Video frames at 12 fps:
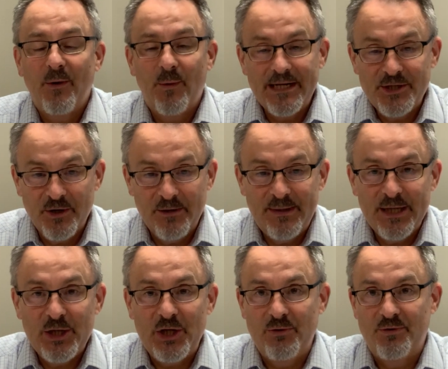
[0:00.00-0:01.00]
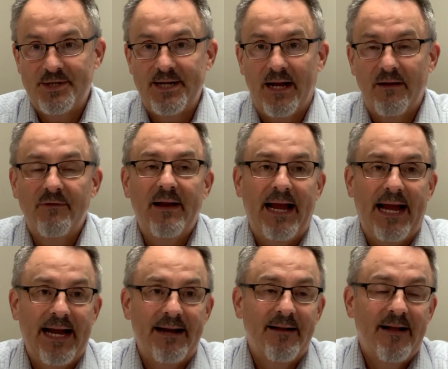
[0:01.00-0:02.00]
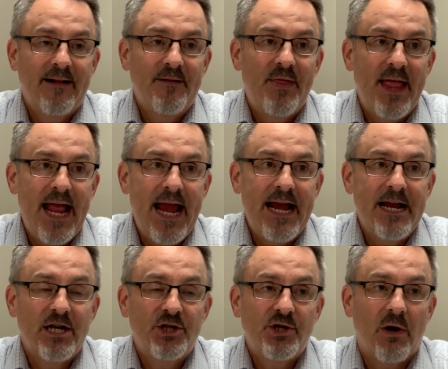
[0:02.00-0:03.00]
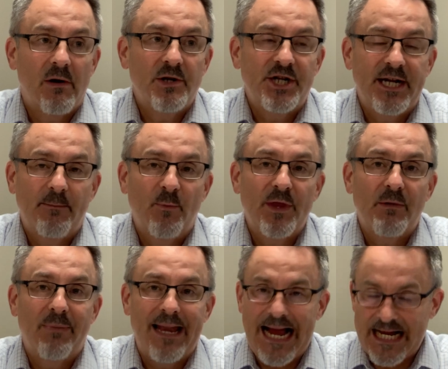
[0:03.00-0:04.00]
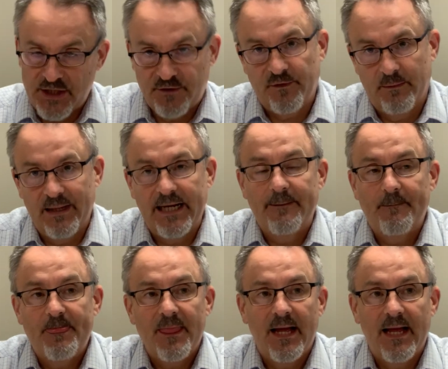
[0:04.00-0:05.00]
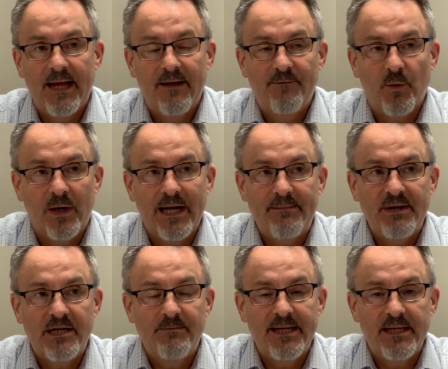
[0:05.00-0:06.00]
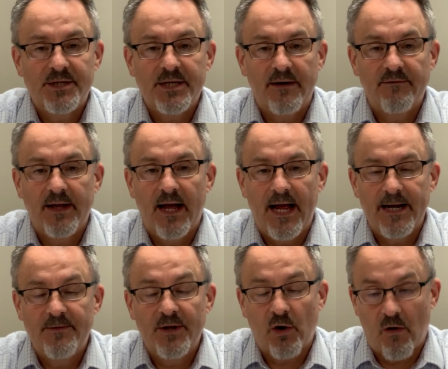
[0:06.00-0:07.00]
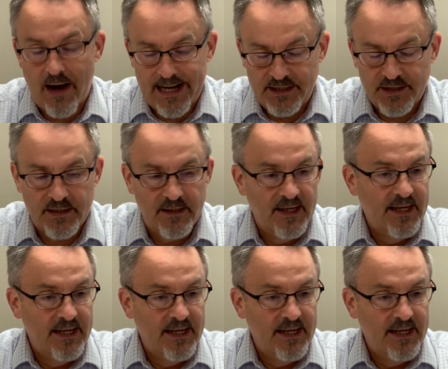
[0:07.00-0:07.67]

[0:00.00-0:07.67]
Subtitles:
what he's going to be accused of, and they charge him with blasphemy for claiming to be the Son of God, the Christ.